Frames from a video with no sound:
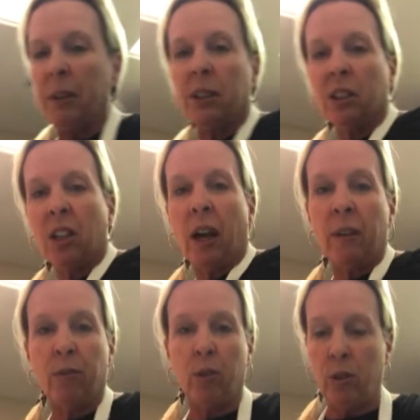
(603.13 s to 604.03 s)
to
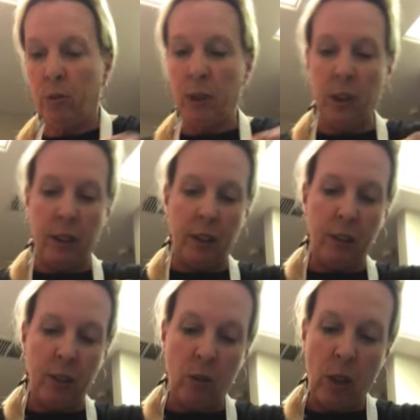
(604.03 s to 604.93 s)
die for, really.
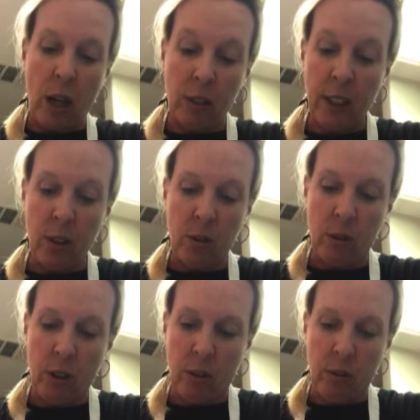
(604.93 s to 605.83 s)
I'll let you
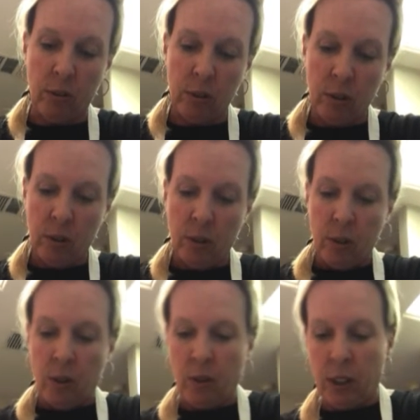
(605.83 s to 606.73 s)
know.
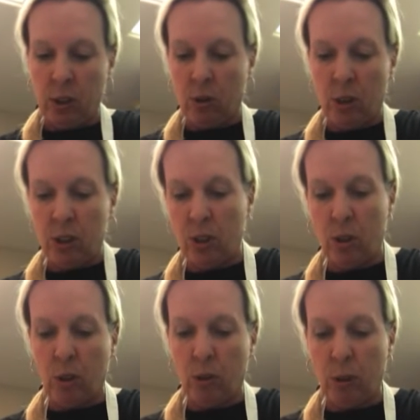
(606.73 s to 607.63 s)
Okay, so this is
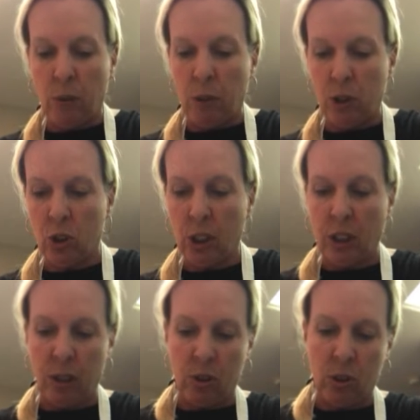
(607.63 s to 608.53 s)
the cream of
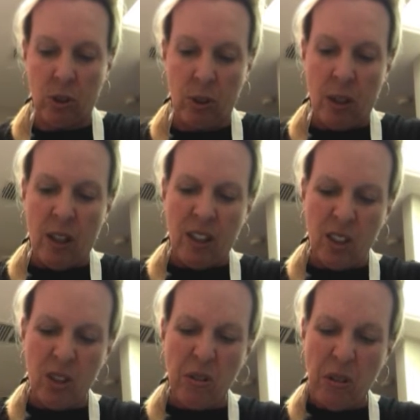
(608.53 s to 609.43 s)
chickens.
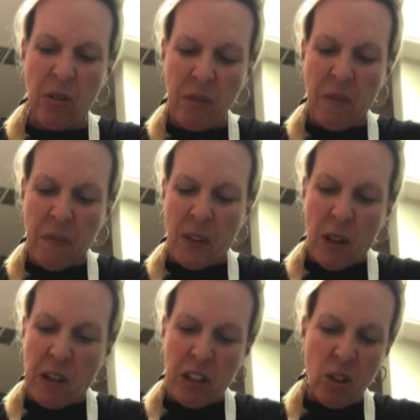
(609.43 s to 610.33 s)
Because, you know,
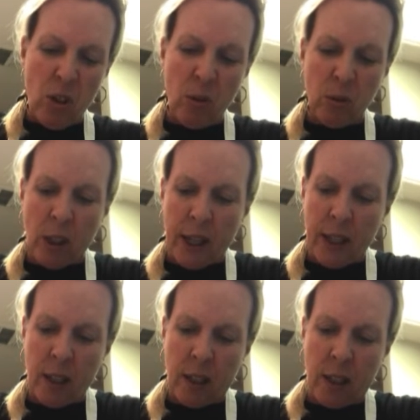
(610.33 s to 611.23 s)
you don't
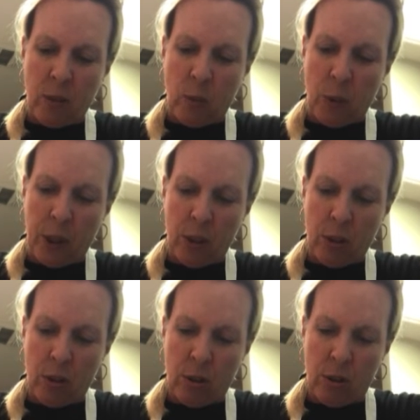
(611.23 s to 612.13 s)
like it when
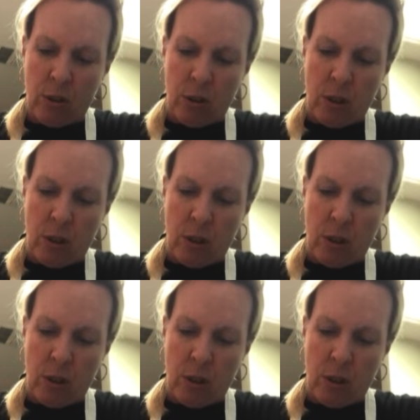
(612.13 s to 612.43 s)
your